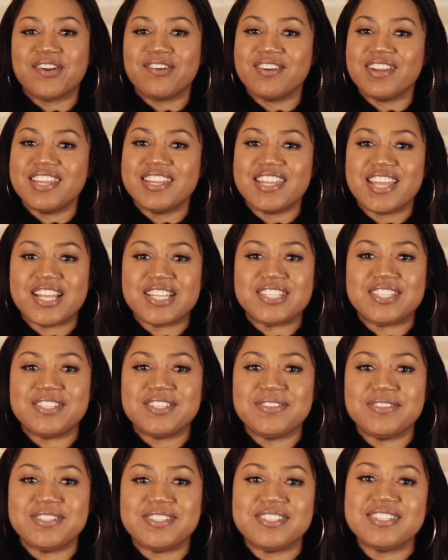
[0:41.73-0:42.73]
ingredients
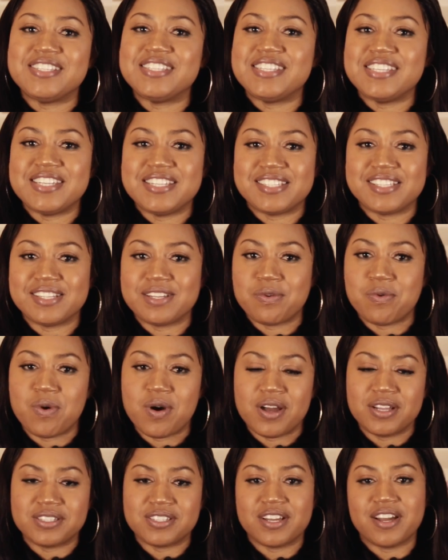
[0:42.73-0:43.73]
used to season the
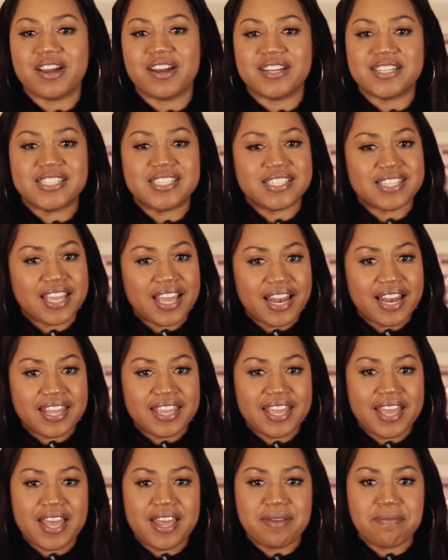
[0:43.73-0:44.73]
water are
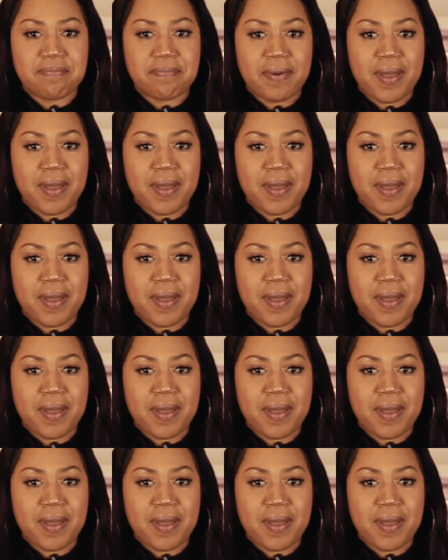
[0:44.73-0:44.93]
scallion,